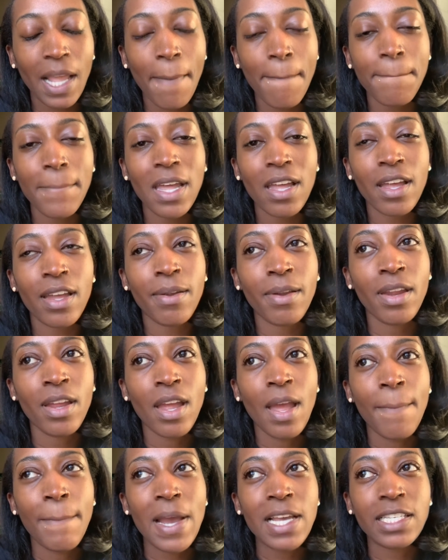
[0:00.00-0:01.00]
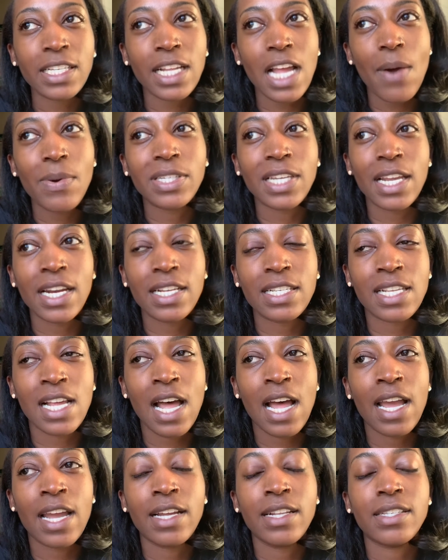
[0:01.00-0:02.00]
But basically, I was getting
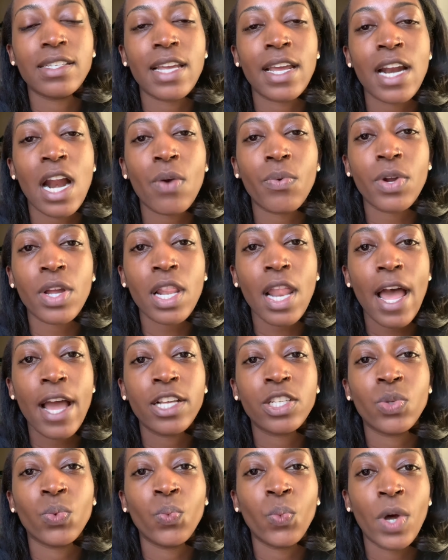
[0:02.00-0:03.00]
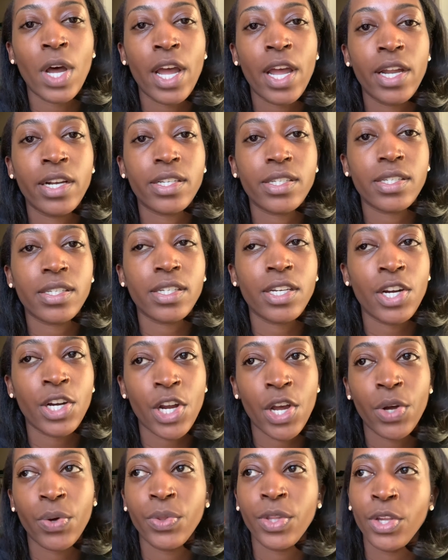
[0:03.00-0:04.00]
signs, and I realized what, you
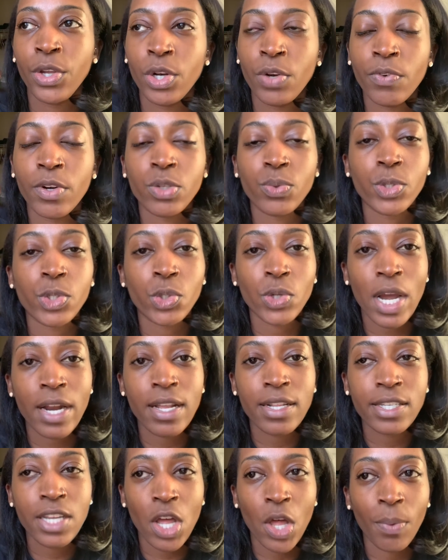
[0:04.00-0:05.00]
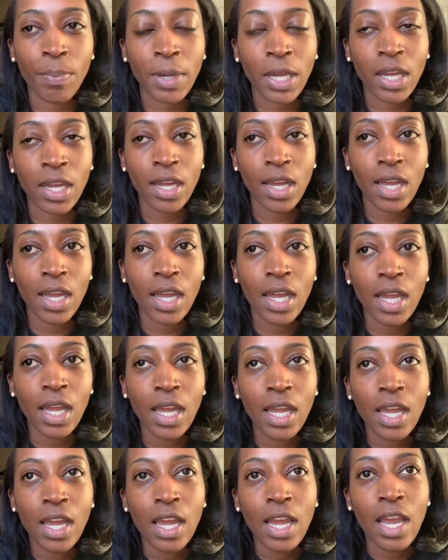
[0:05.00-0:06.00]
know, the universe was trying to tell me.
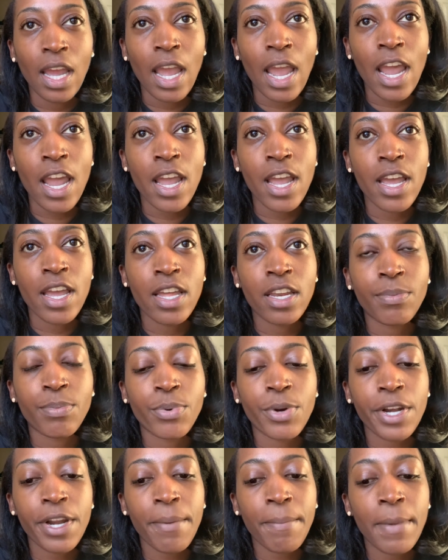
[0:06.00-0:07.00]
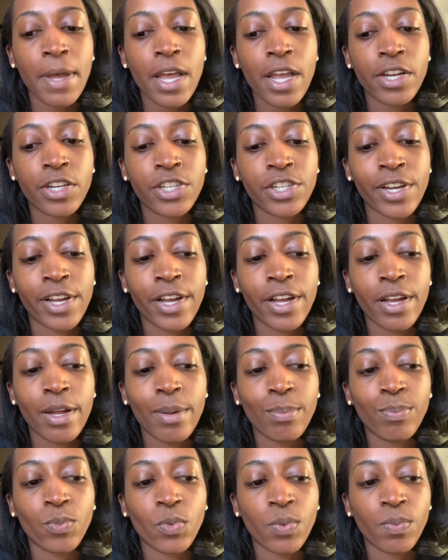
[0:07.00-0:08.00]
And pretty much
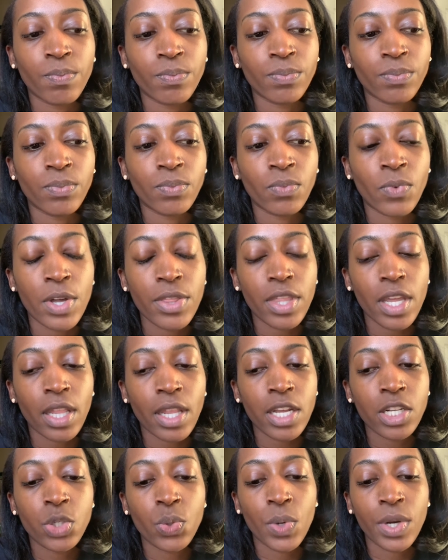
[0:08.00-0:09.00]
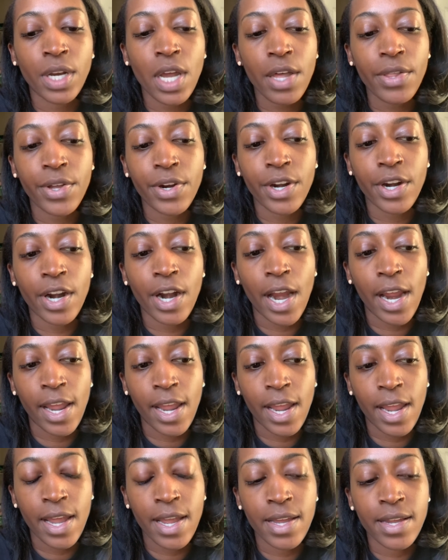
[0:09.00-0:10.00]
one thing led to another,
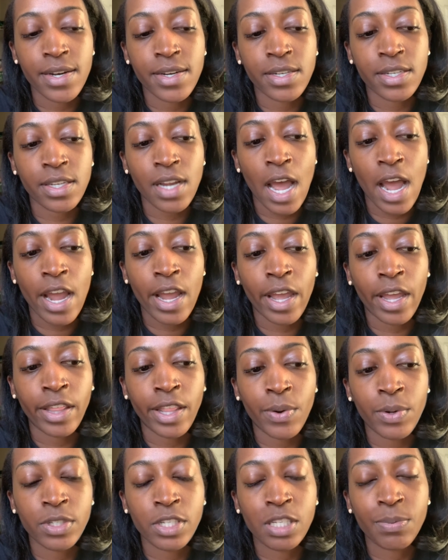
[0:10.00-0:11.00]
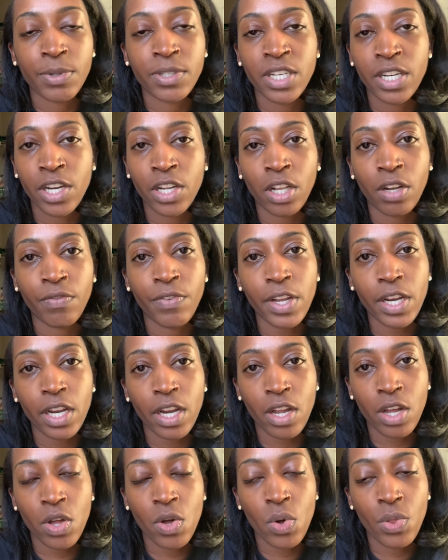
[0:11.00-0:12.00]
and there was this particular
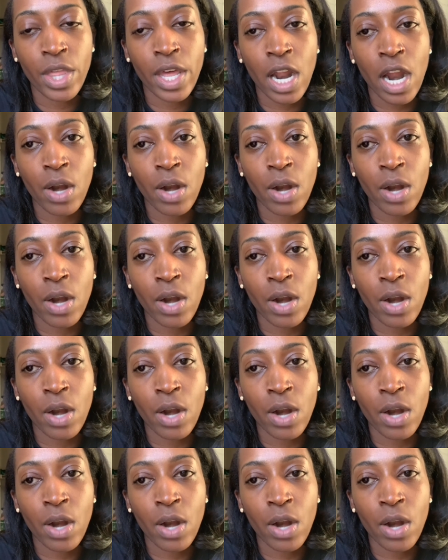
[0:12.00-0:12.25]
video that I